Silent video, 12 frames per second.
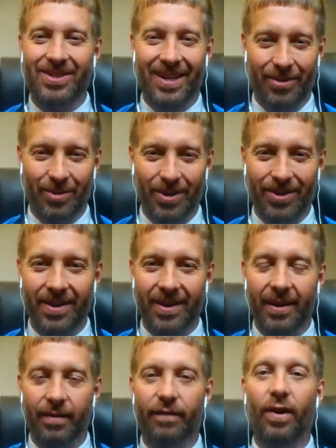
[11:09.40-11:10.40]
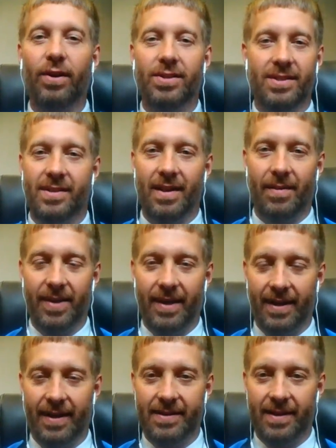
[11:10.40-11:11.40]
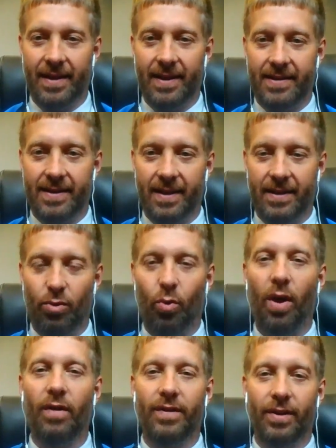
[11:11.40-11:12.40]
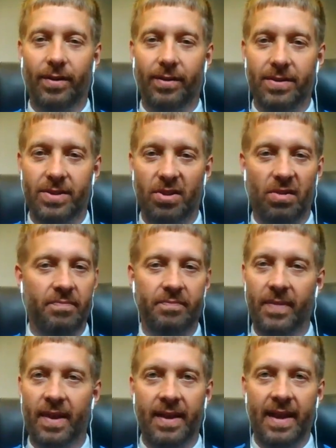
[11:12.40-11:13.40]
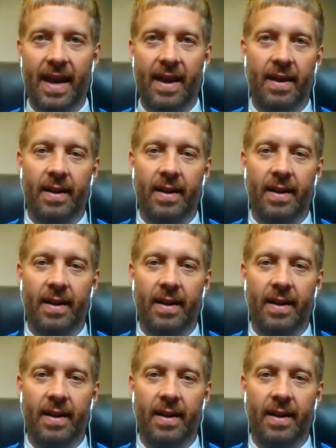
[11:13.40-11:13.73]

like we're doing here first. I mean, as a 12-year-old. So yeah,